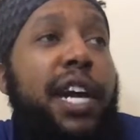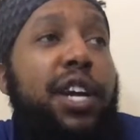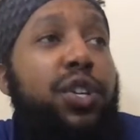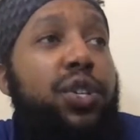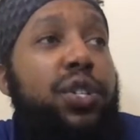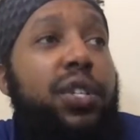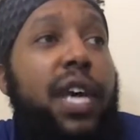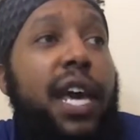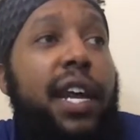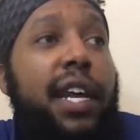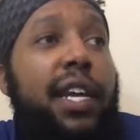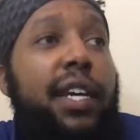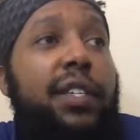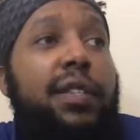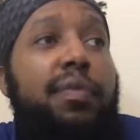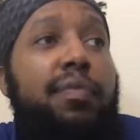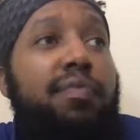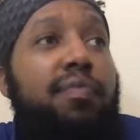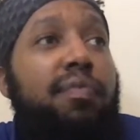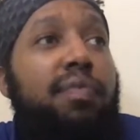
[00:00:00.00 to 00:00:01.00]
you just got to get
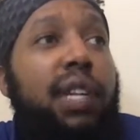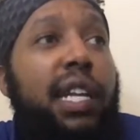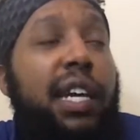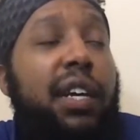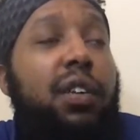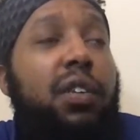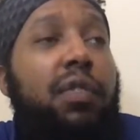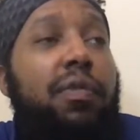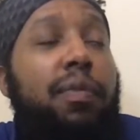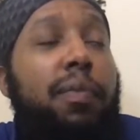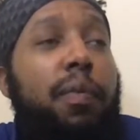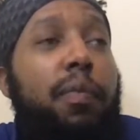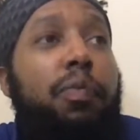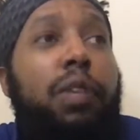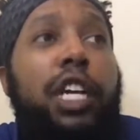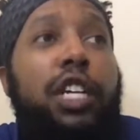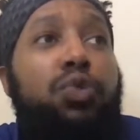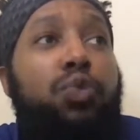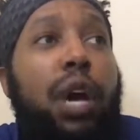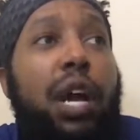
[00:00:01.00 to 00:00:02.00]
some liquor from a
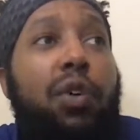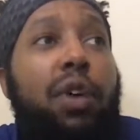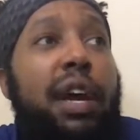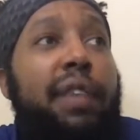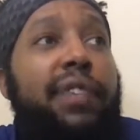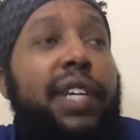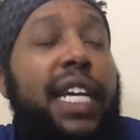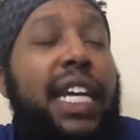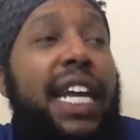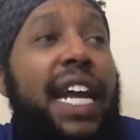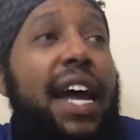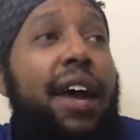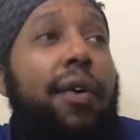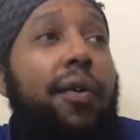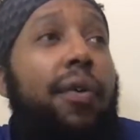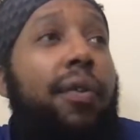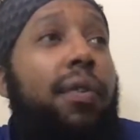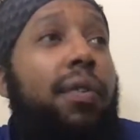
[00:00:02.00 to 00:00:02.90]
place where I don't have to get out.